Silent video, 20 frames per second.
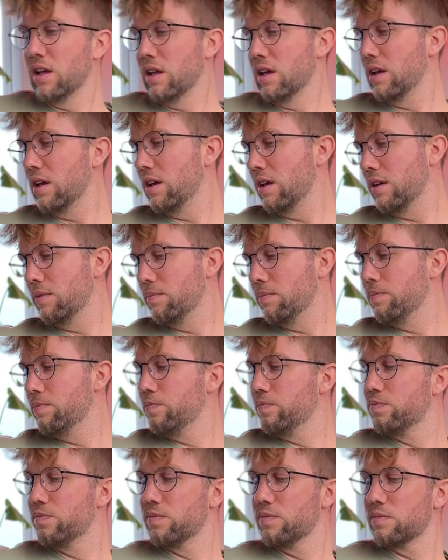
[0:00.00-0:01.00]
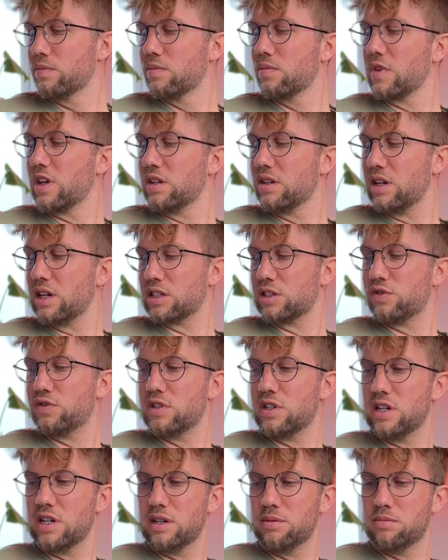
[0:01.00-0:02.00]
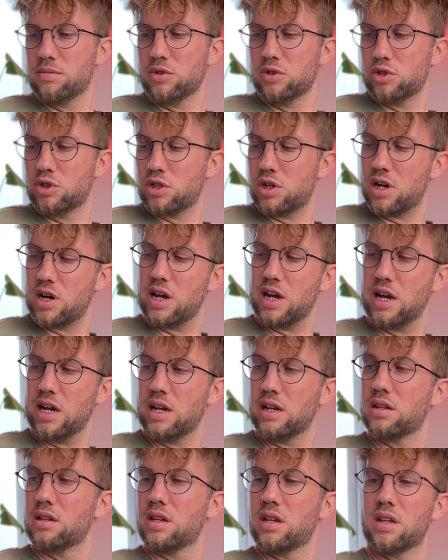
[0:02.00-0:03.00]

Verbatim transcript: Um, next frame tried.